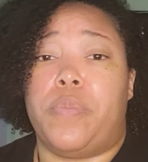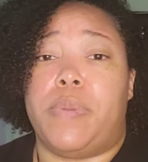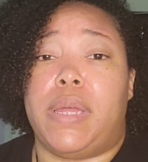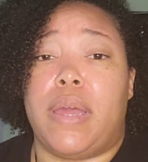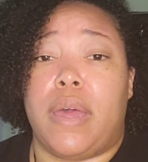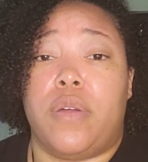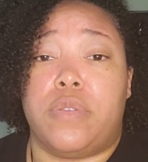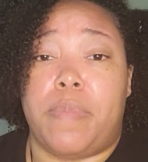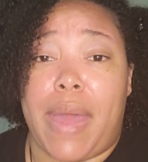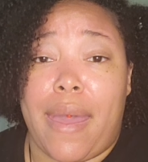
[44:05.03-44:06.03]
don't be
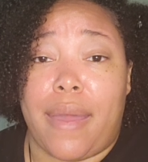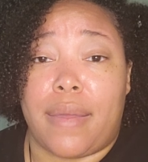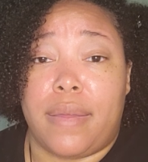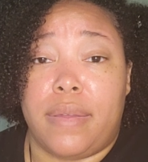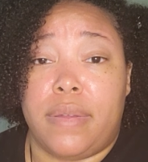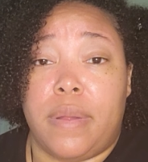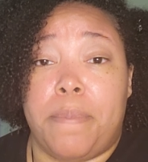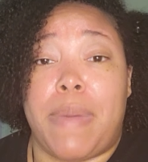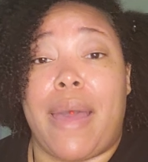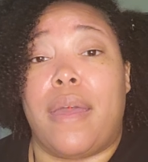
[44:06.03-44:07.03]
held back
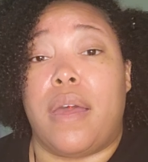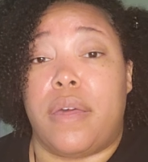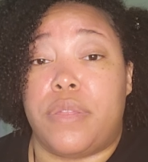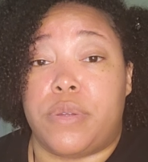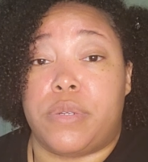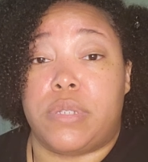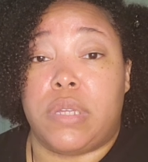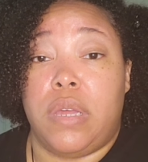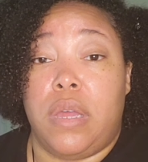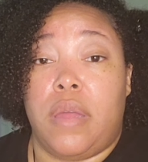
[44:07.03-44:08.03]
by others
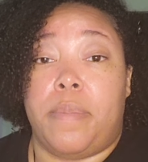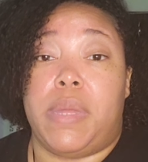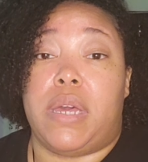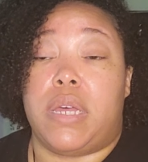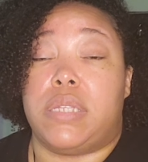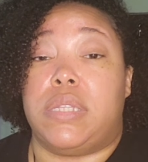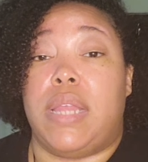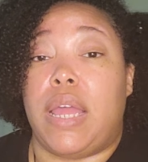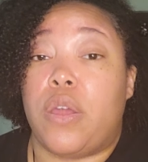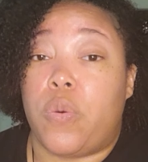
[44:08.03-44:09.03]
because
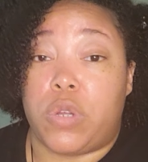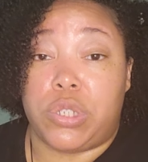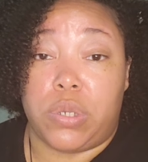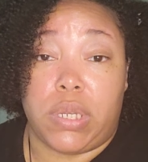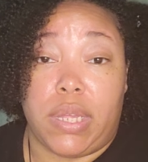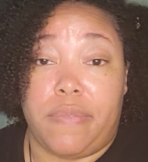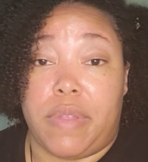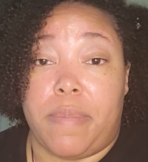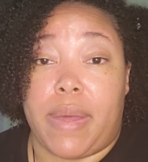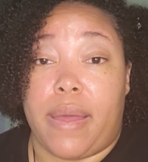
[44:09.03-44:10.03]
they don't want you to leave
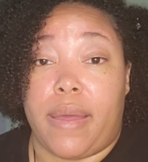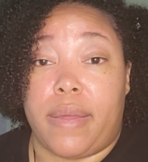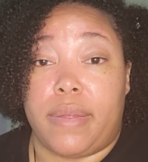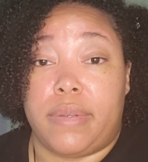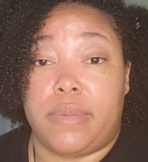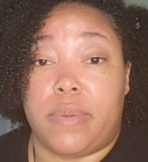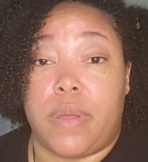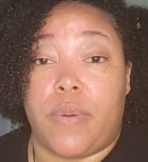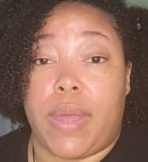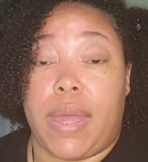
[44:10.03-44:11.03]
them behind.
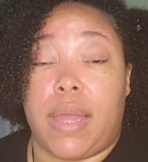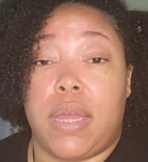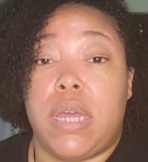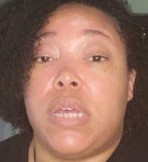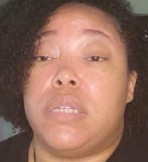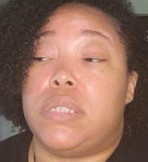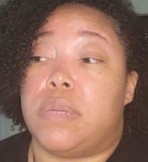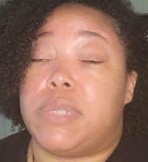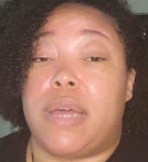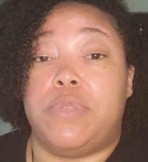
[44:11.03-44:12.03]
Okay?
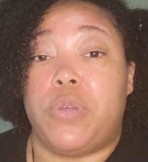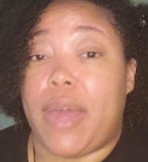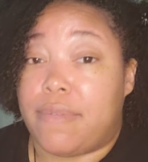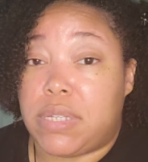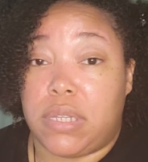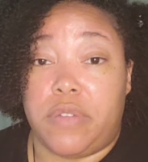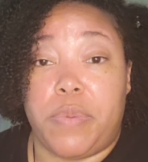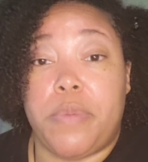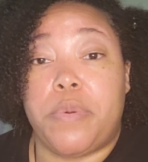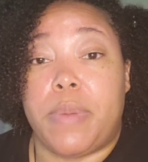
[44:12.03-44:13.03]
sometimes you have to leave
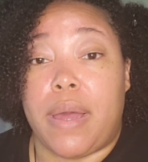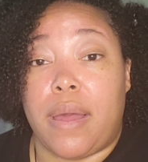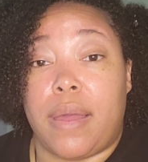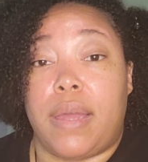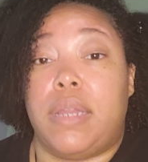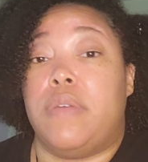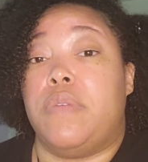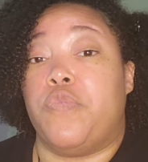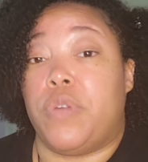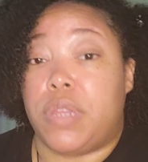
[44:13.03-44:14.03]
people behind
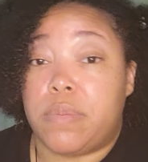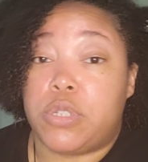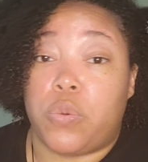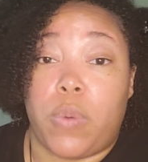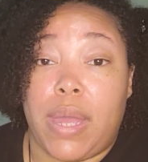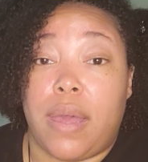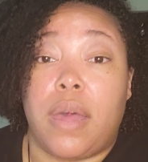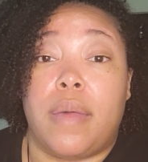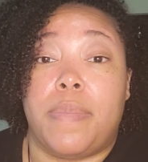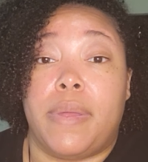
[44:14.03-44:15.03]
for them to wake
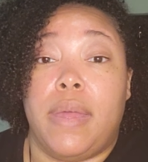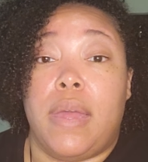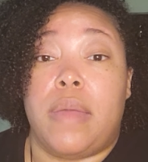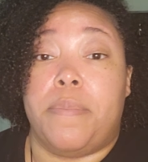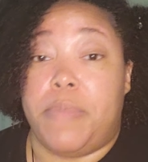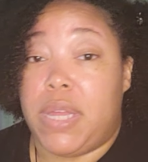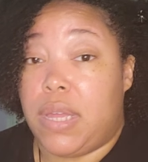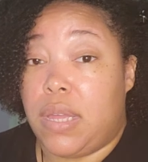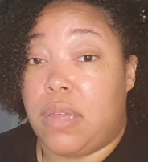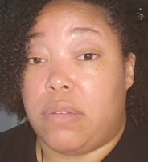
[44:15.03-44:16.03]
up.
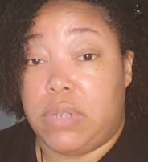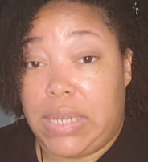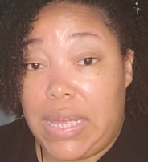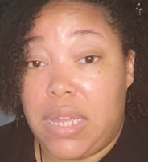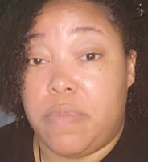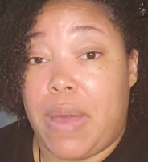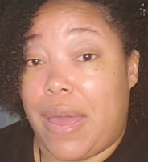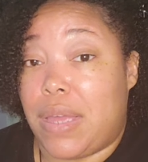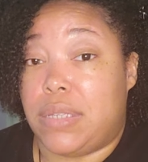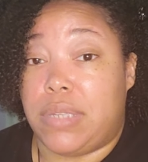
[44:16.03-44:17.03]
Be lead
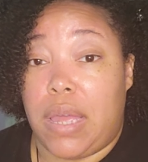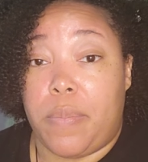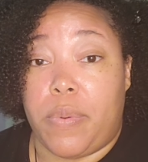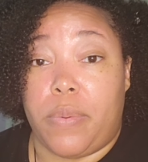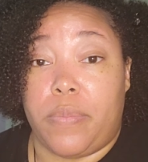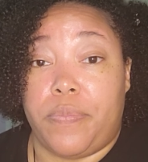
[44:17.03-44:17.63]
by example.